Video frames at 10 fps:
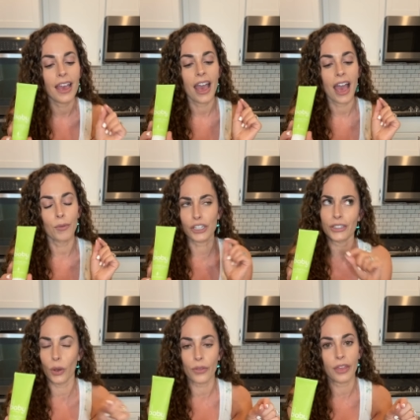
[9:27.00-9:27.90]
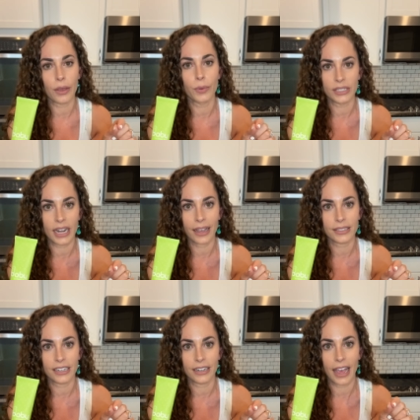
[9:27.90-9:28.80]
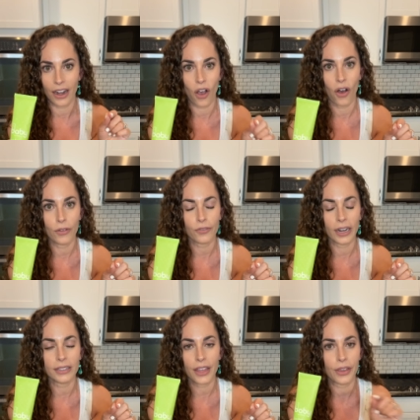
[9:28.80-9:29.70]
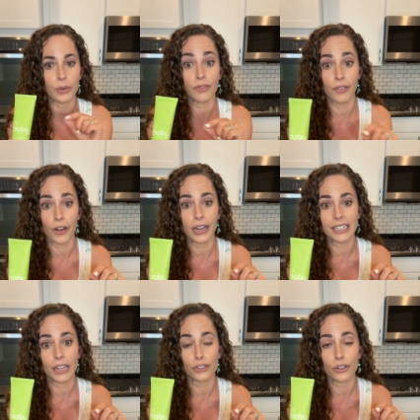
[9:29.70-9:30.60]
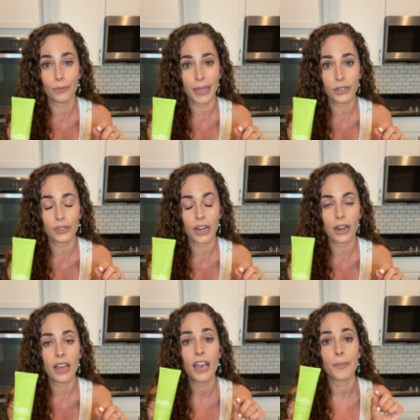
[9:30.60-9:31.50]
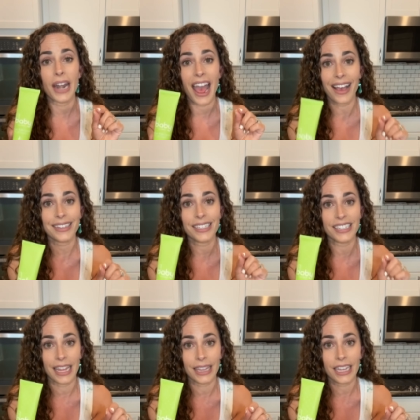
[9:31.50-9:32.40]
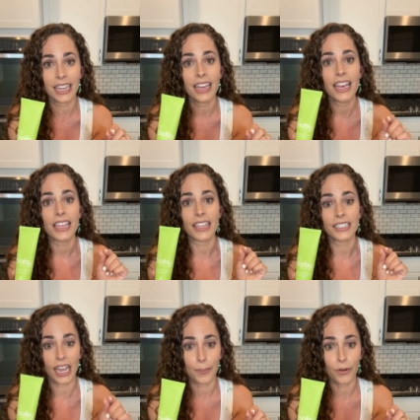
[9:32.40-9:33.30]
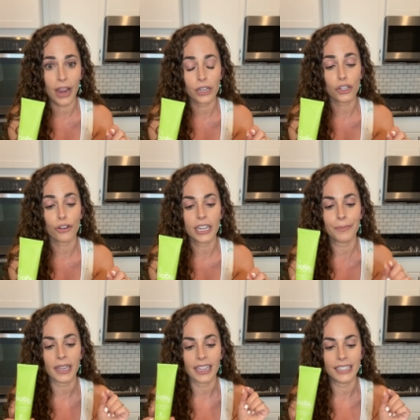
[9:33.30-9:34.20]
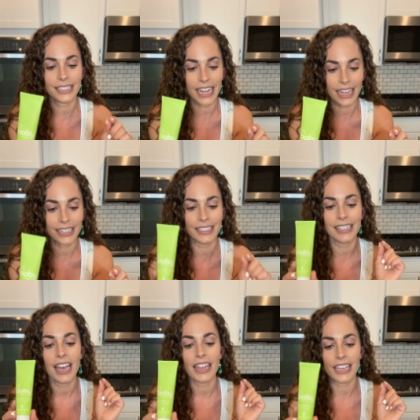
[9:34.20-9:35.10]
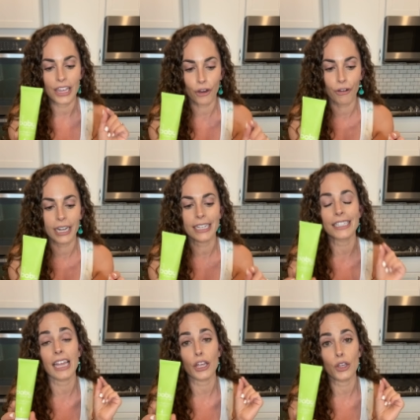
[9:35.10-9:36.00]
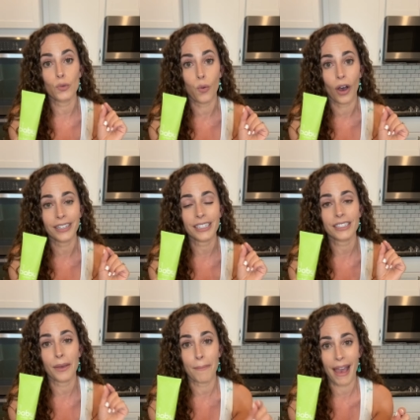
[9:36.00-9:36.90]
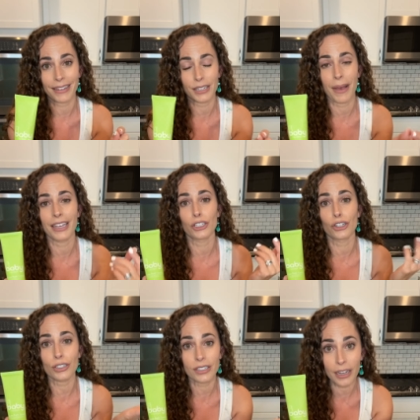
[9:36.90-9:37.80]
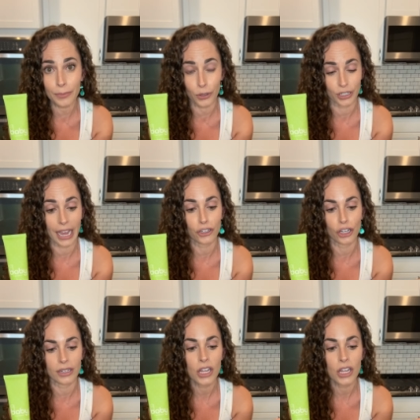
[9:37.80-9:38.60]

which I don't think was an accident at all. Frankly, I think it was very intentional by doTERRA, but accidentally, the diaper rash cream contains the ingredients that you want to maximize your sun protection.